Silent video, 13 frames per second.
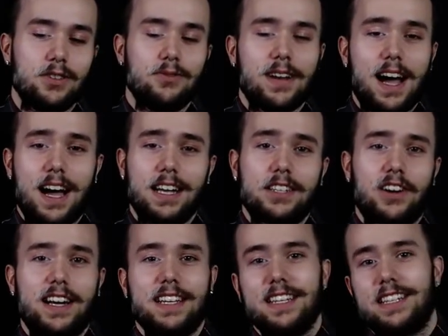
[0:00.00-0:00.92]
do not
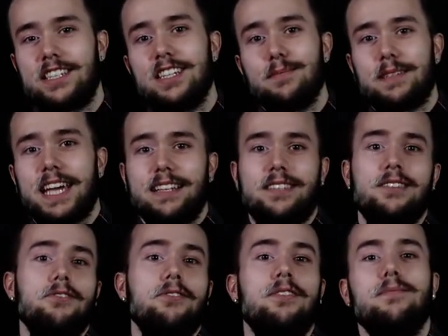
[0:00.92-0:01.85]
try to get a cheap
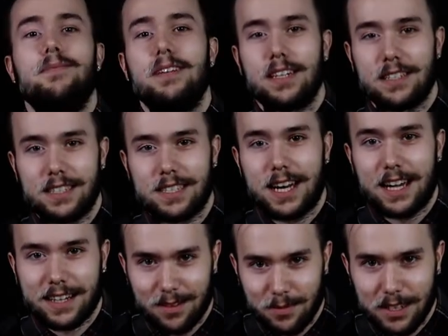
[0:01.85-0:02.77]
tattoo because it's
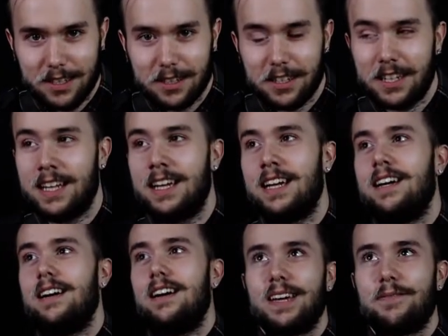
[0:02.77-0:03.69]
not going to be good.
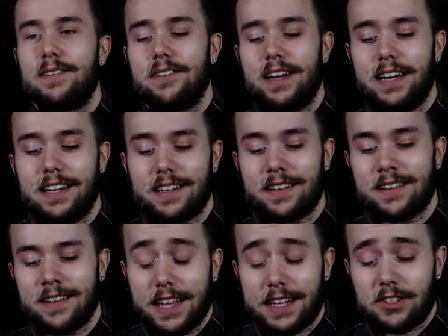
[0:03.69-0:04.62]
I feel like
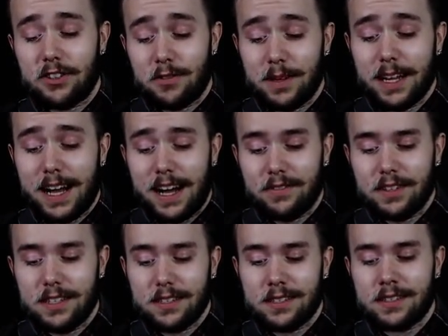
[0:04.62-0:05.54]
that should be
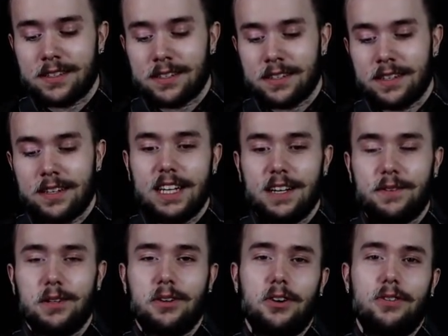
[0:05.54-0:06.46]
obvious.
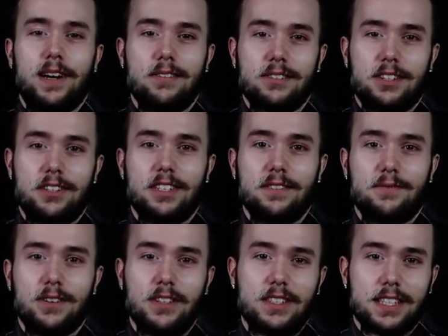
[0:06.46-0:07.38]
If you go around searching
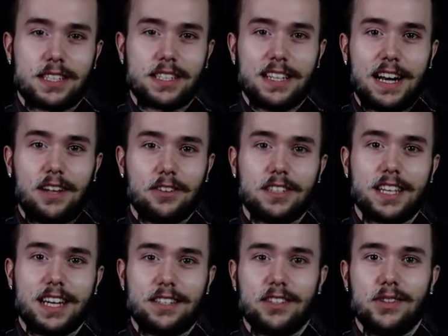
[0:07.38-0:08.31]
for a $60
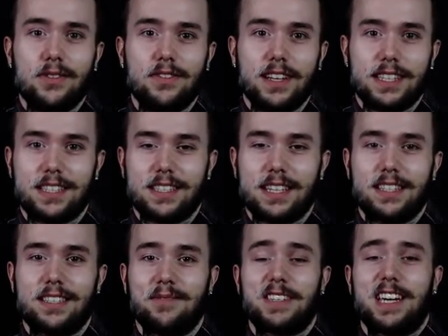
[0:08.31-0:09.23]
tattoo, unless it's
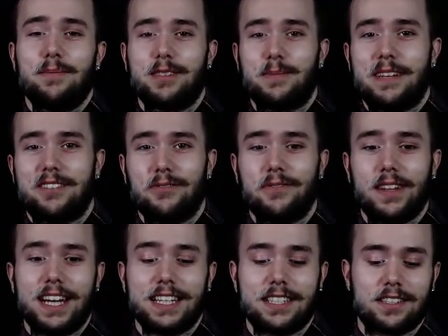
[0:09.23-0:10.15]
on some type of special
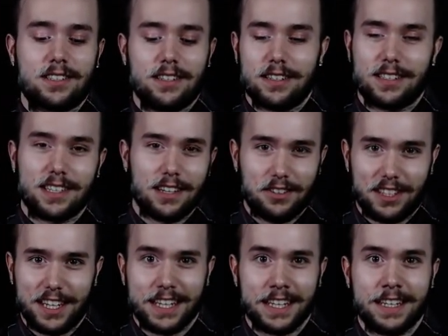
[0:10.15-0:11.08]
flash sale
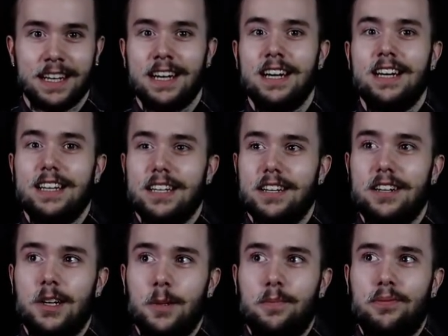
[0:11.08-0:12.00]
day,
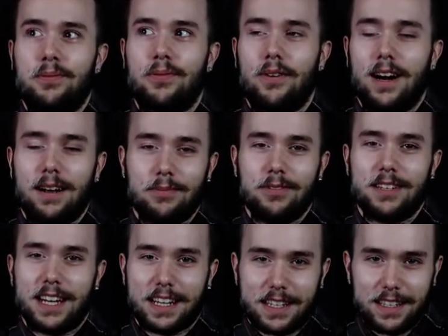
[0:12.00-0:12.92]
you're
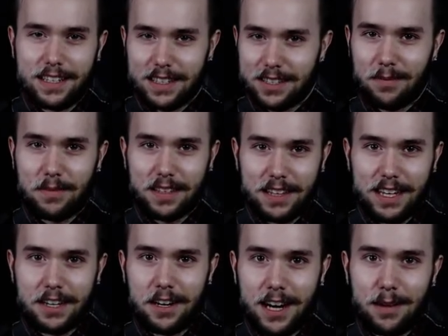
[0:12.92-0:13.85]
probably not going to get something
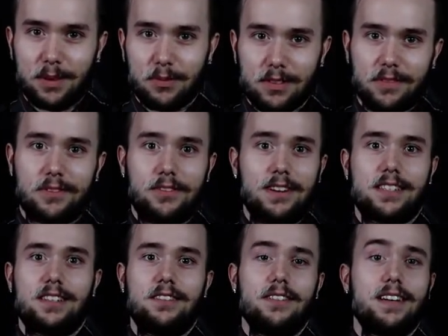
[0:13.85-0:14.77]
that you're happy with for the
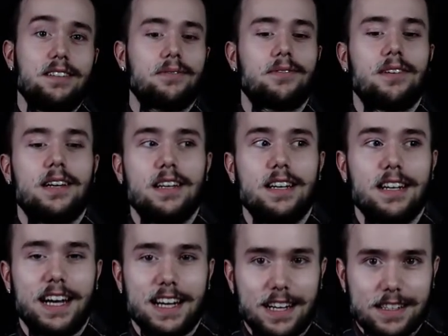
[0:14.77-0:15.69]
rest of your life.
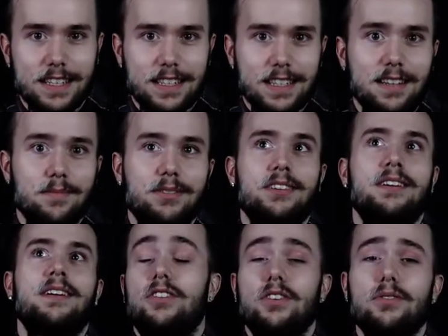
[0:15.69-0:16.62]
Nine out of 10
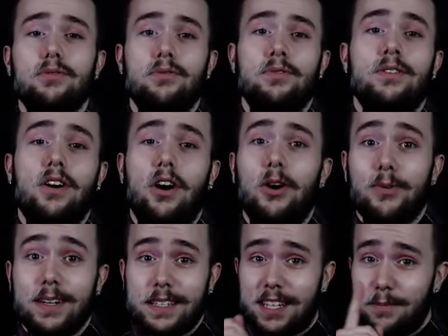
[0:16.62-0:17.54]
times. Do
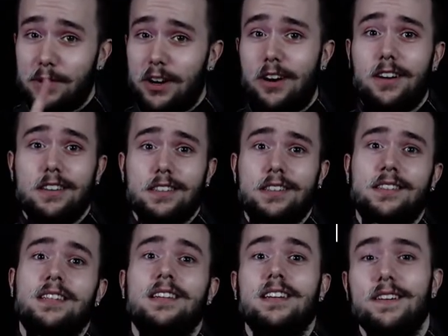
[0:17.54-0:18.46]
always tip your
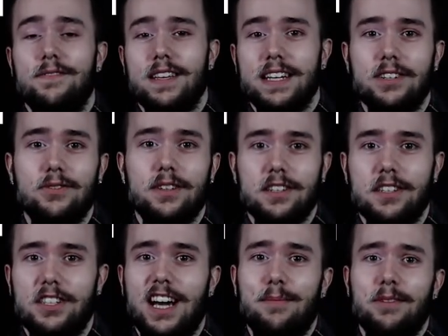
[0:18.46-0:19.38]
artist. If they do a
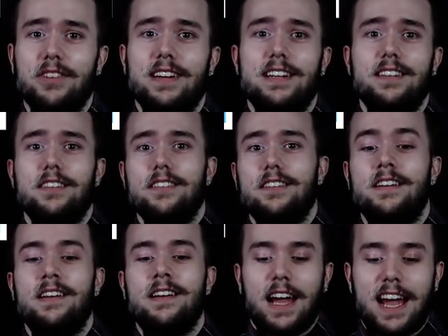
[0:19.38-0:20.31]
good job and you had a good,
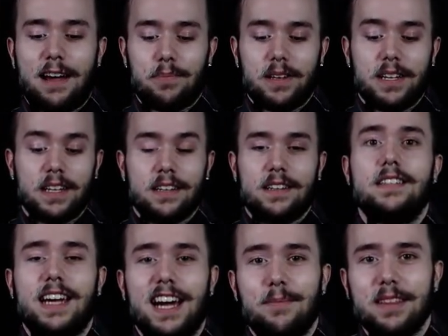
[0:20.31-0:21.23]
happy
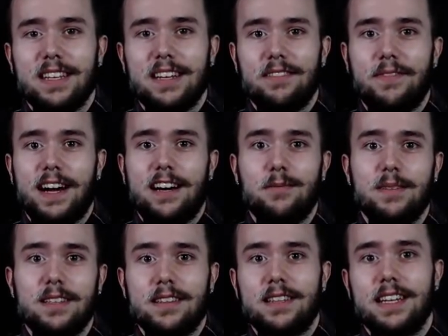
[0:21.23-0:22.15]
time in the
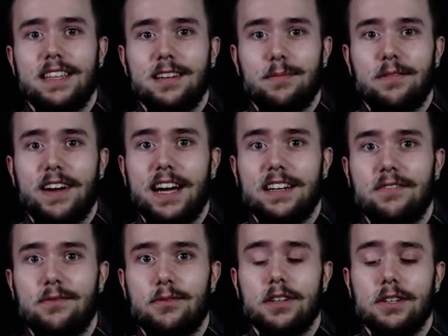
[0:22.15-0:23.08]
environment that they
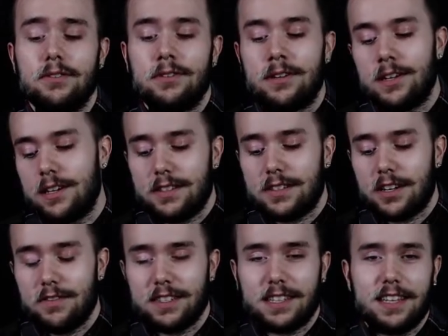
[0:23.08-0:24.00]
provided for you, the
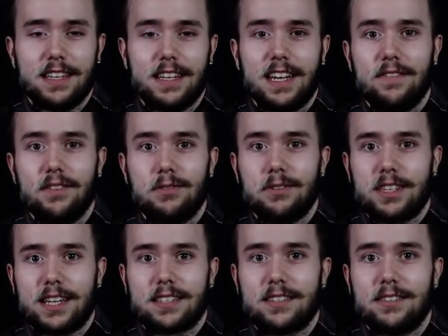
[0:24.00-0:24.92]
service that they gave you was
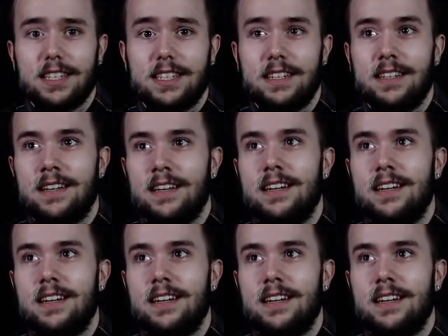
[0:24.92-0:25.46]
excellent,